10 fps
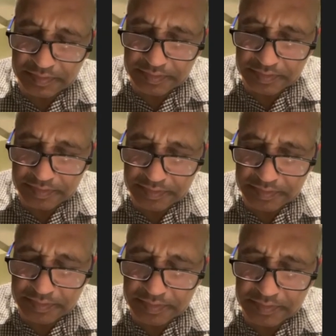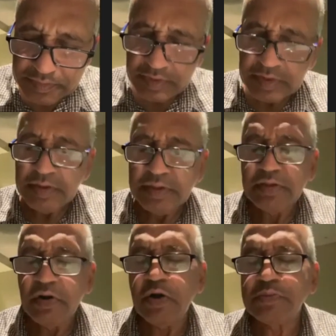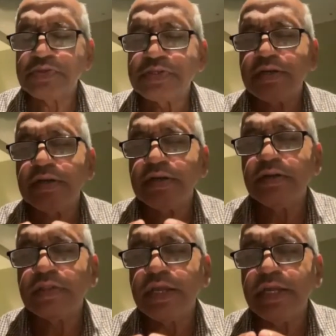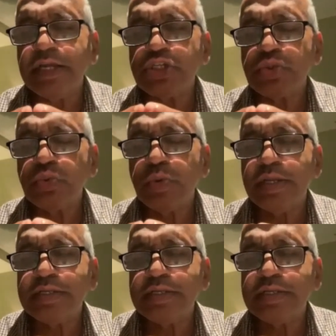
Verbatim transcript: that the obstacle or the issue in